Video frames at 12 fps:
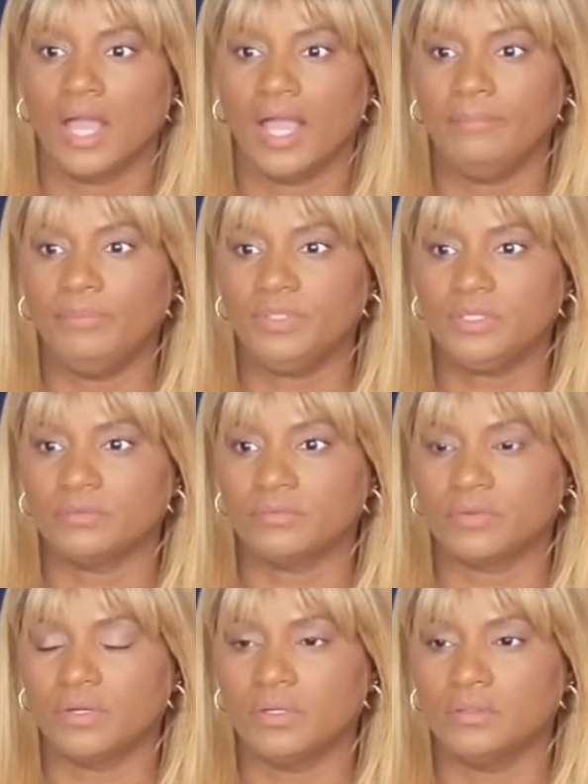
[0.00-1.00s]
I put the
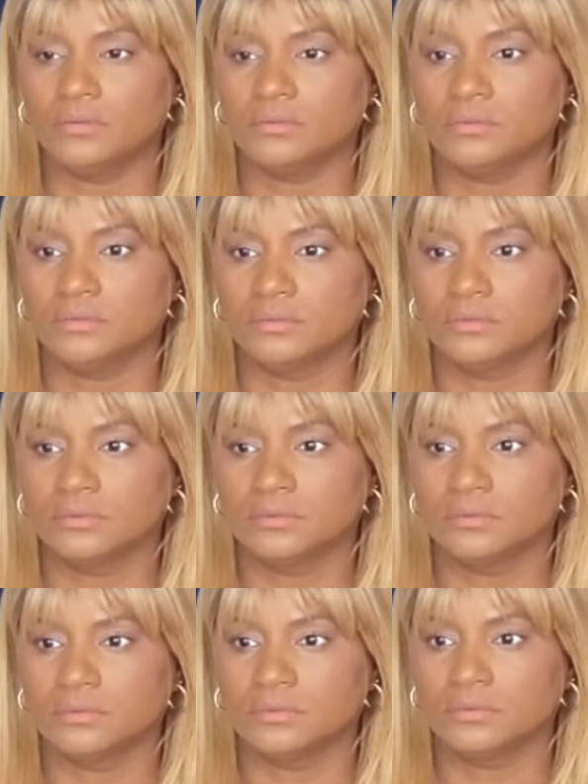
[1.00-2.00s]
wrong
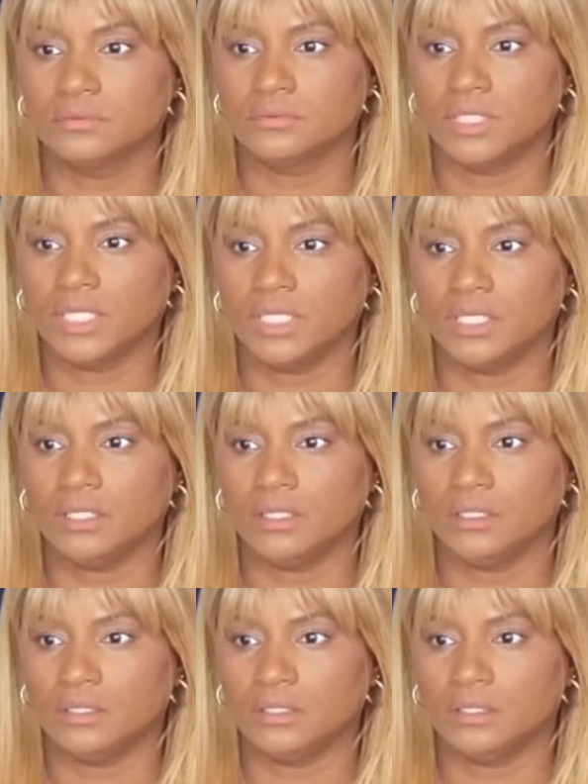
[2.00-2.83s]
thing in